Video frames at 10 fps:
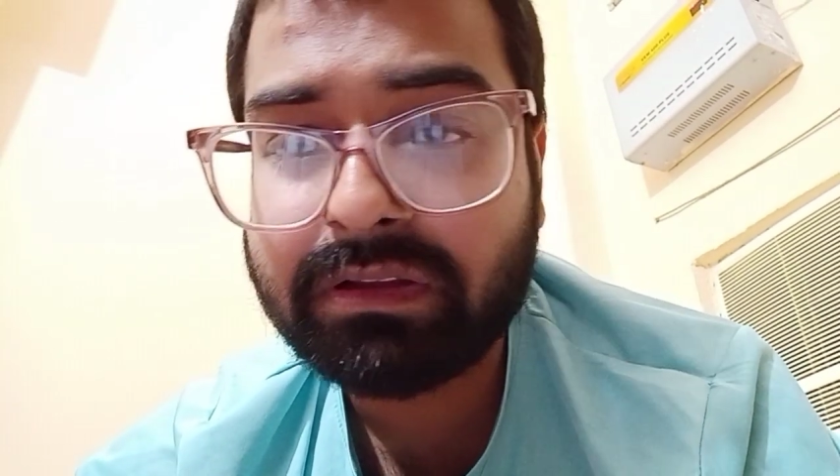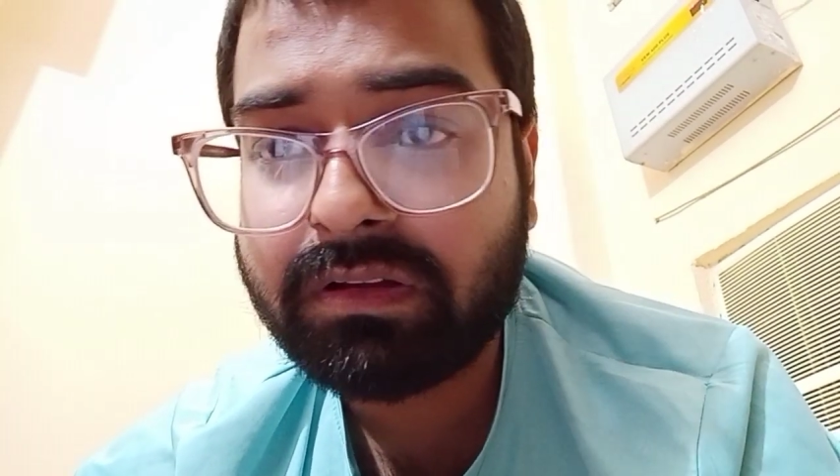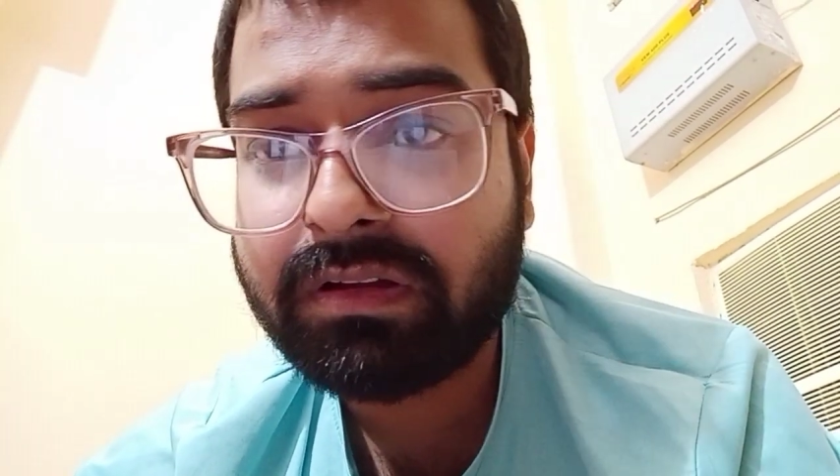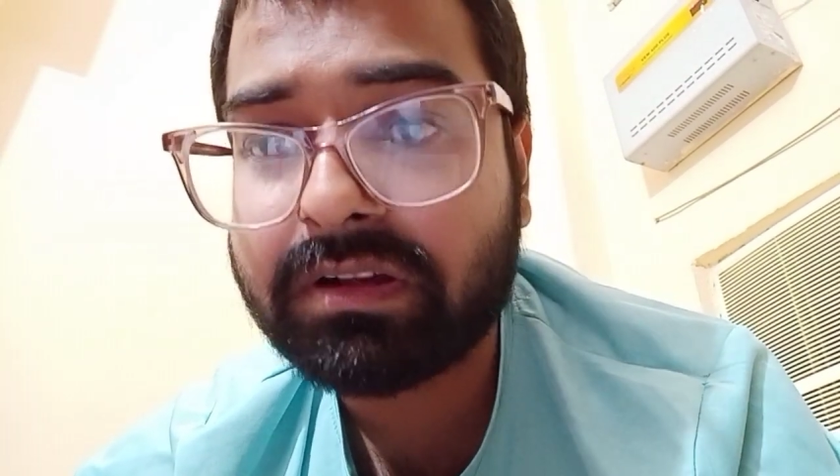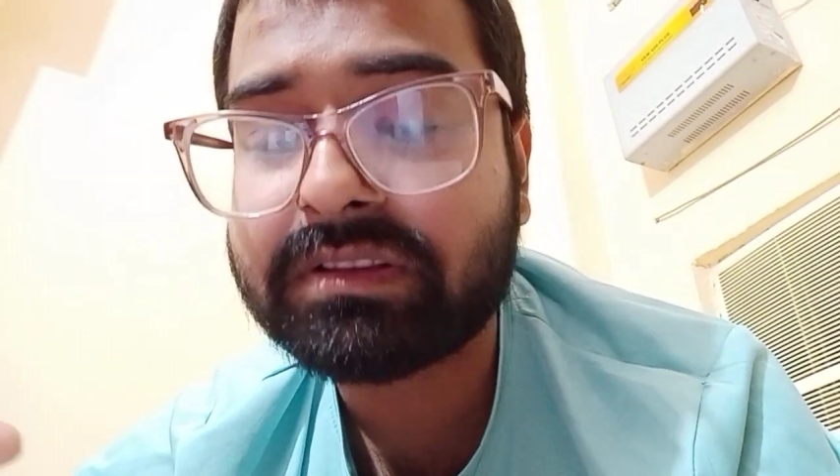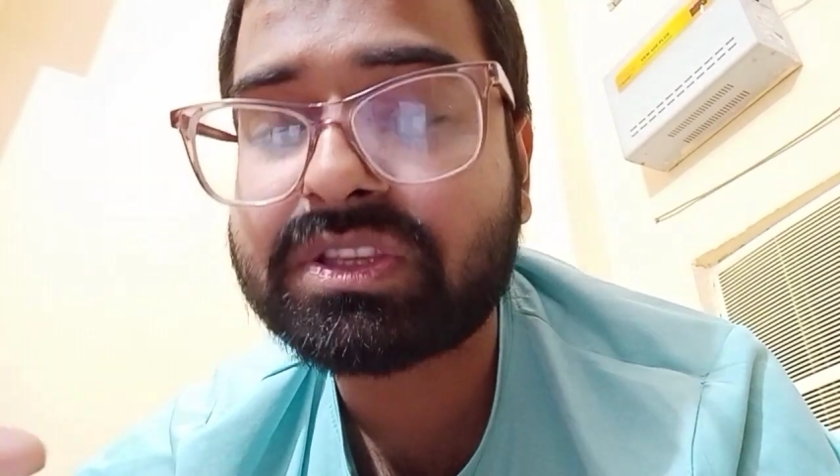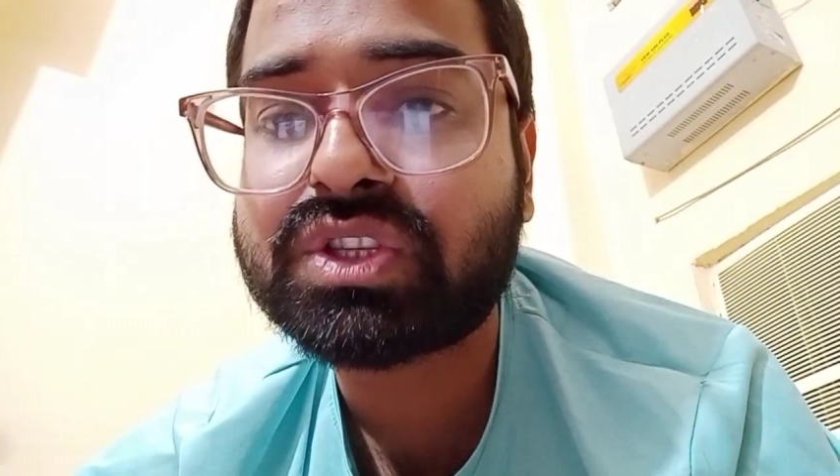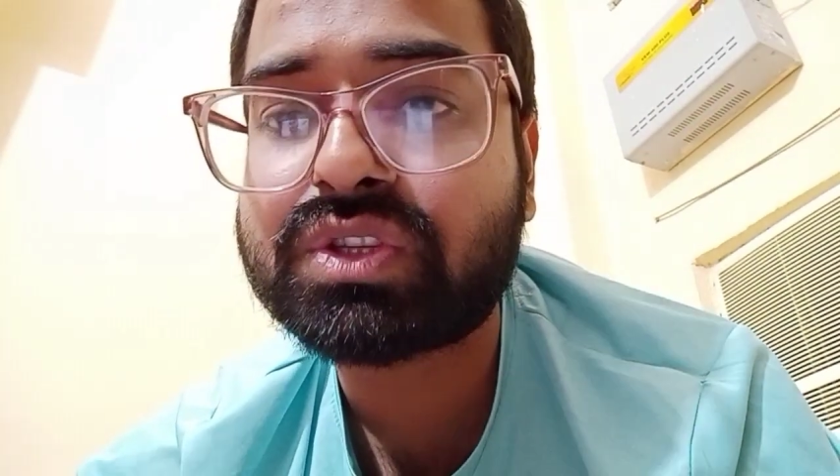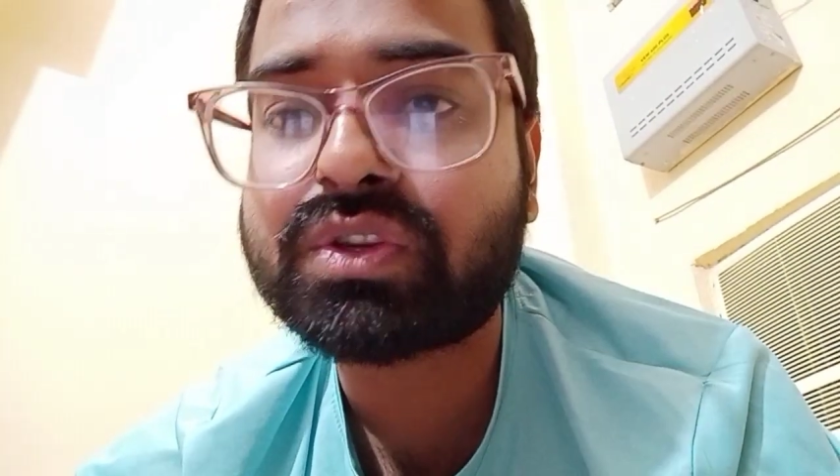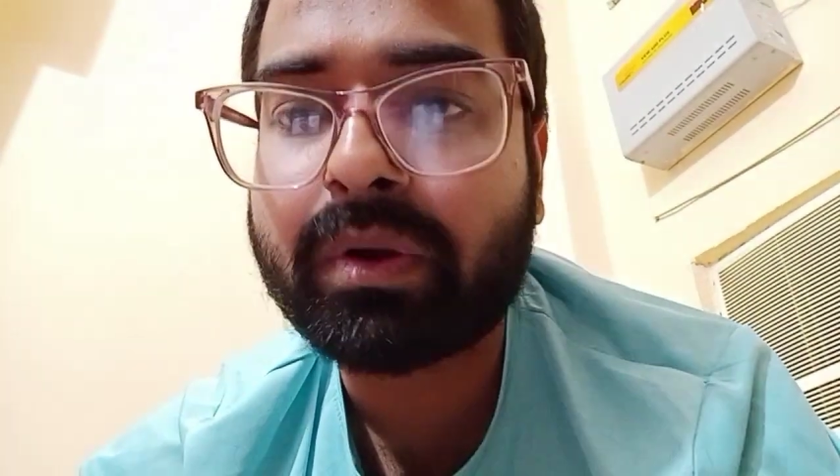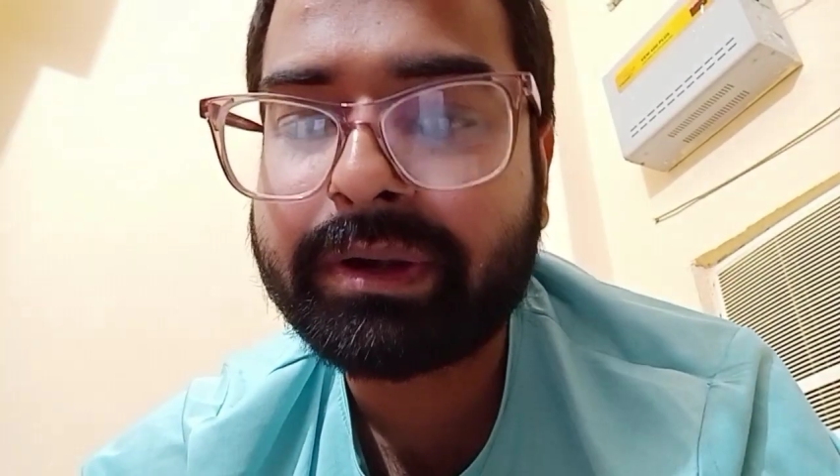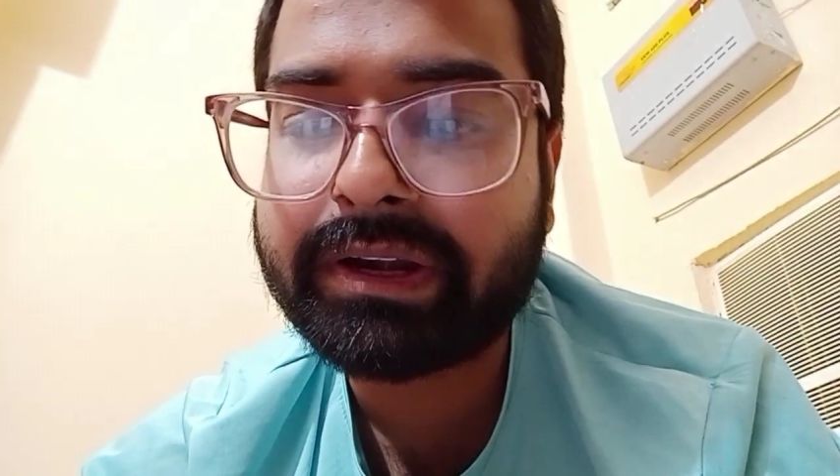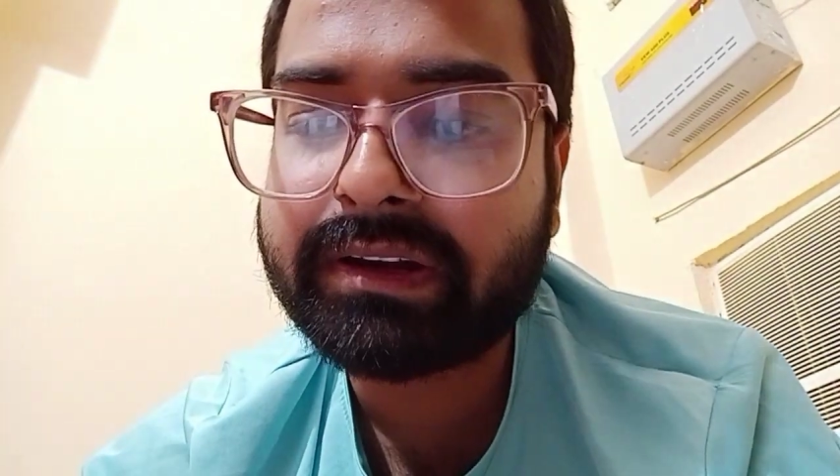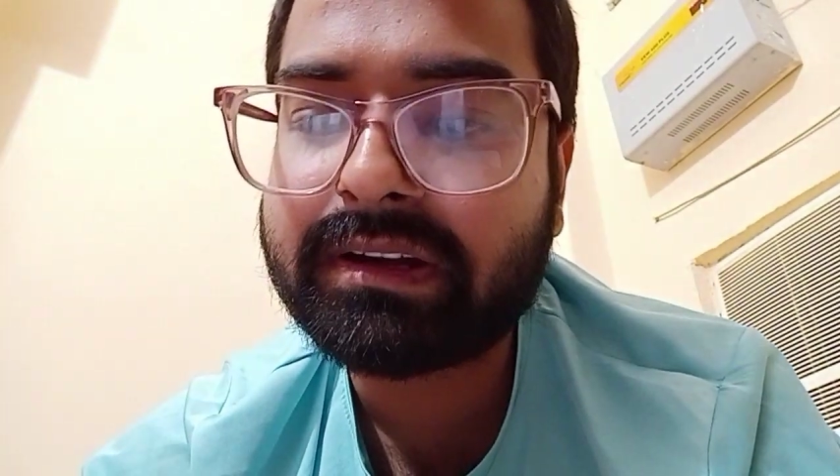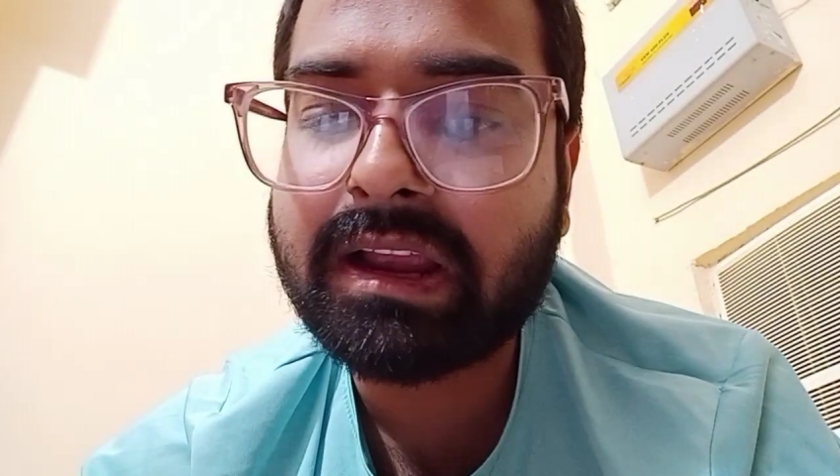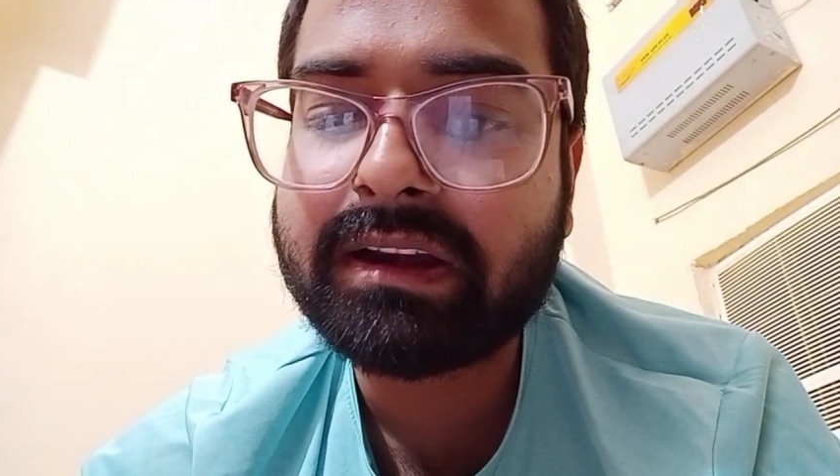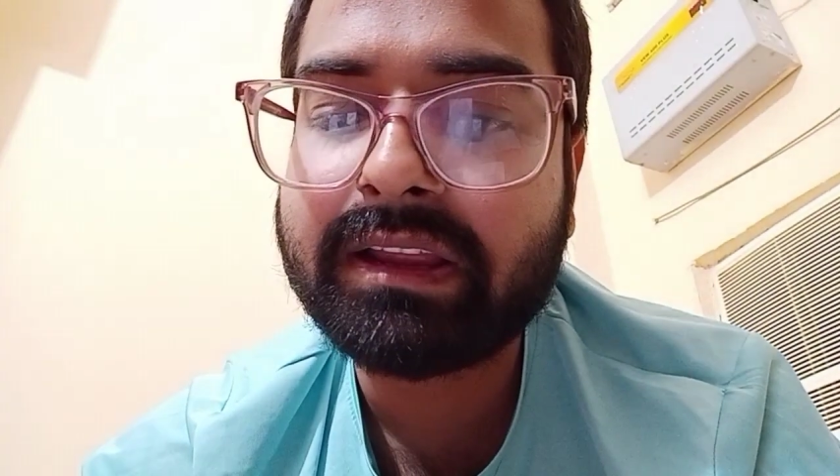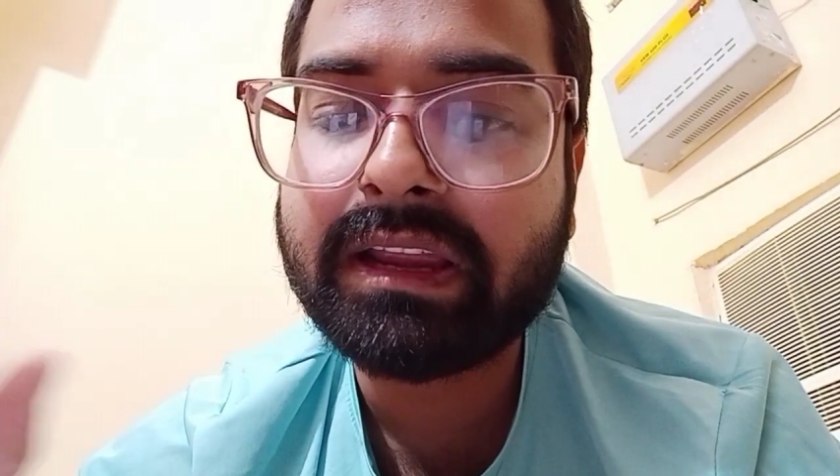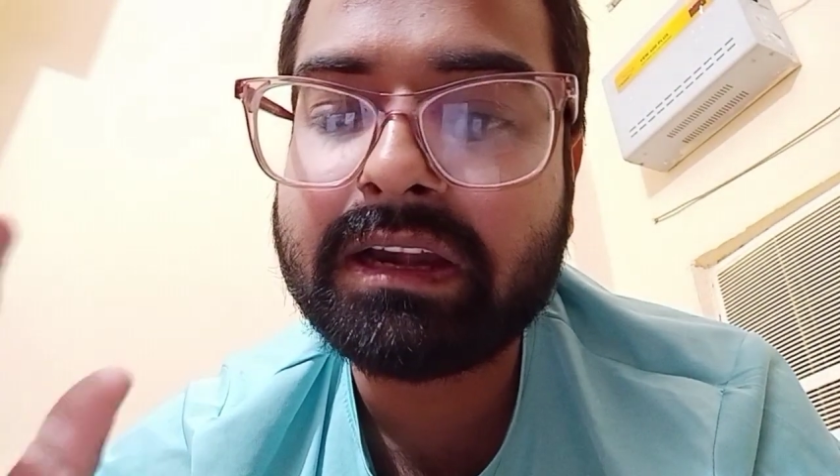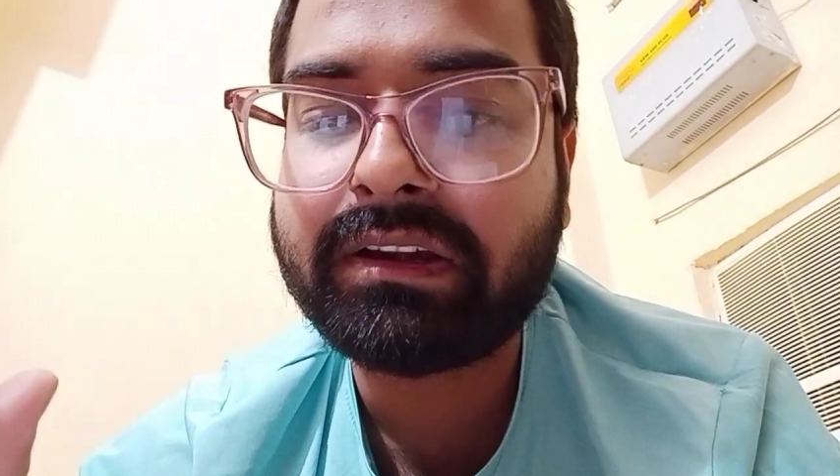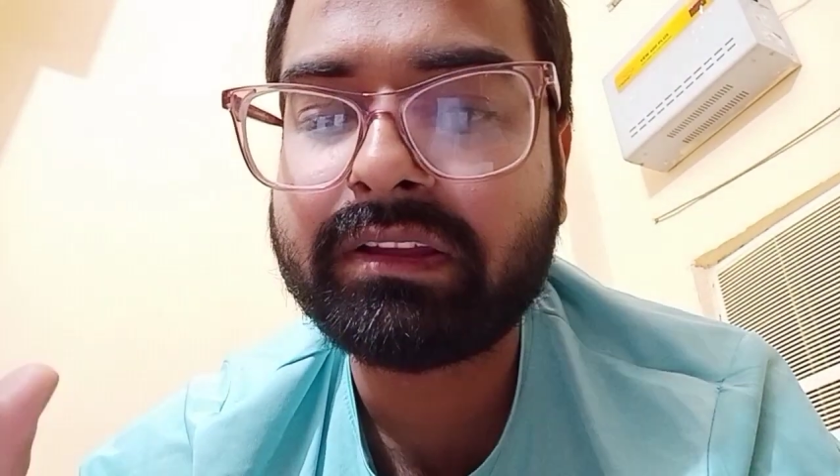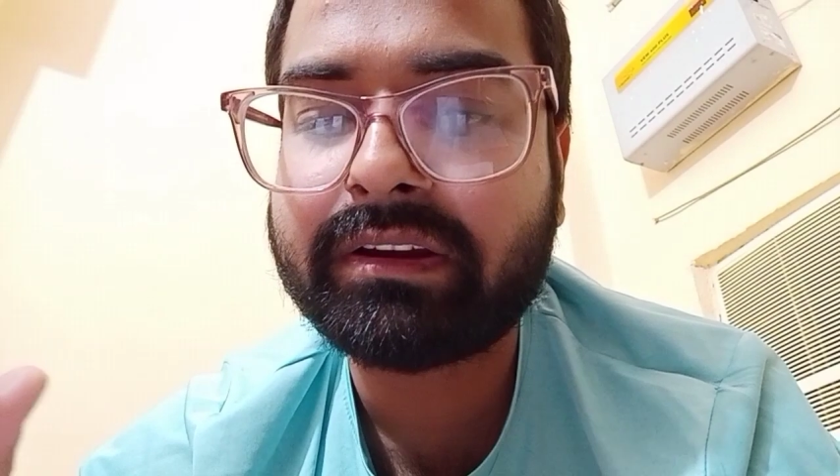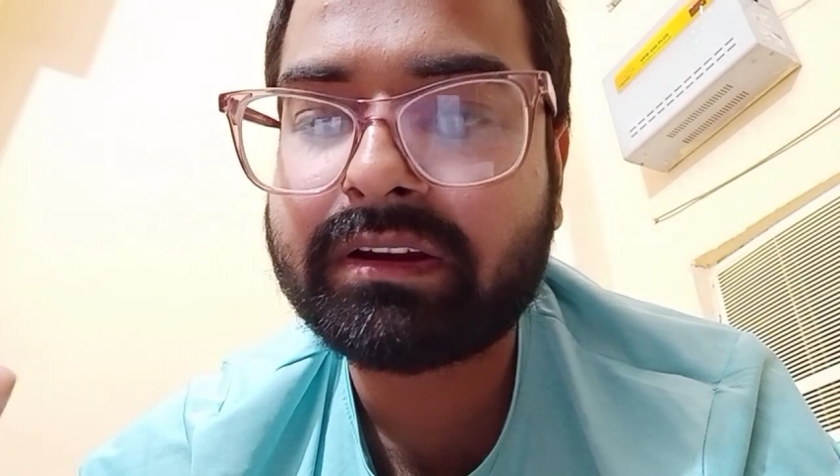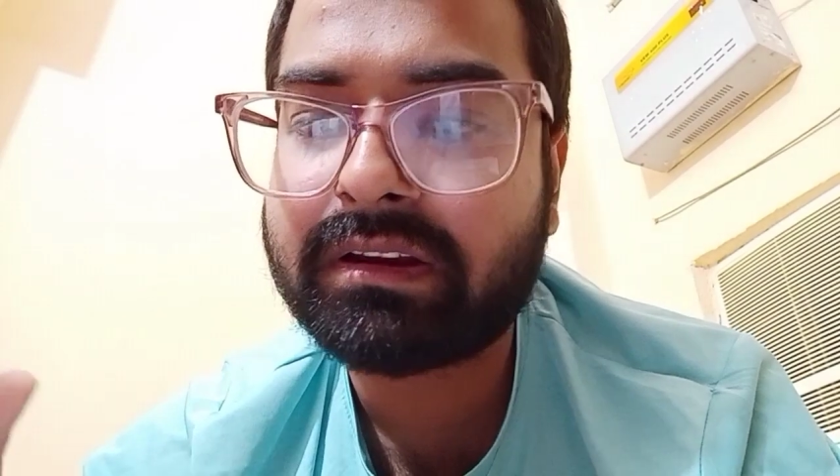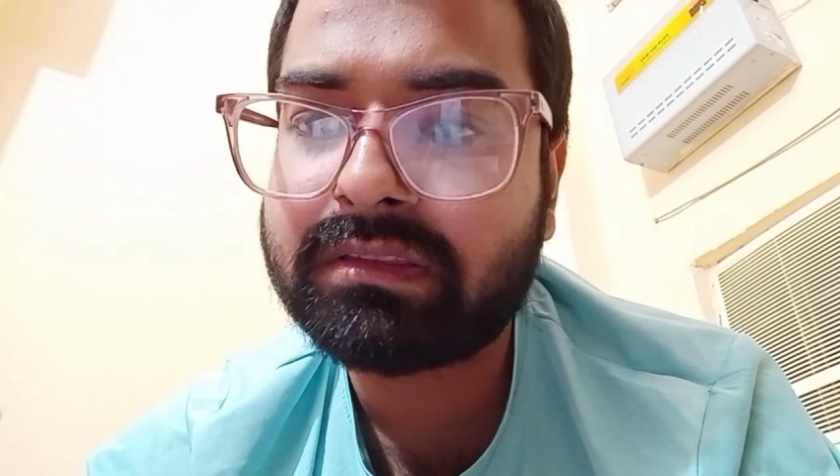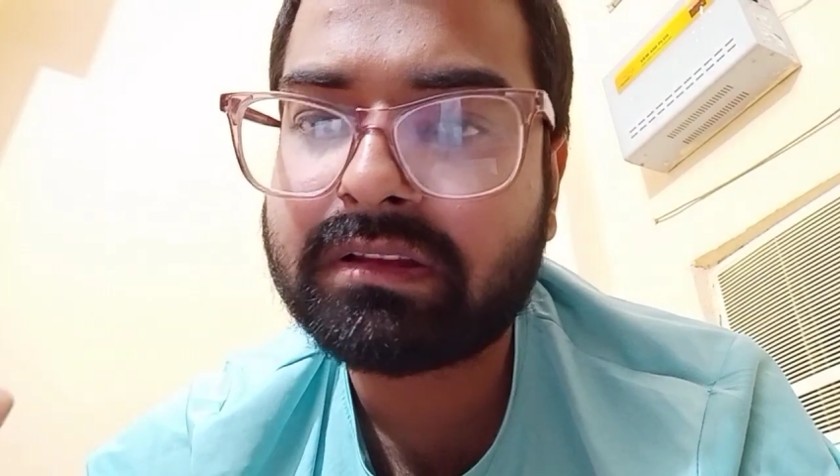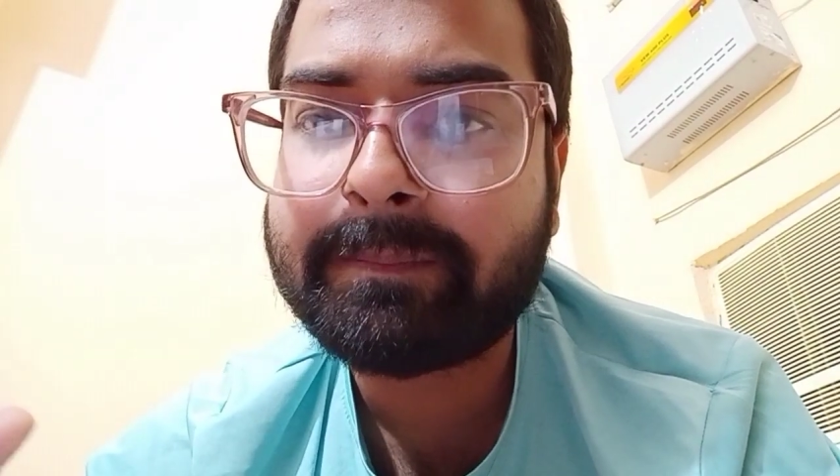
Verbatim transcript: consolidated and integrated in the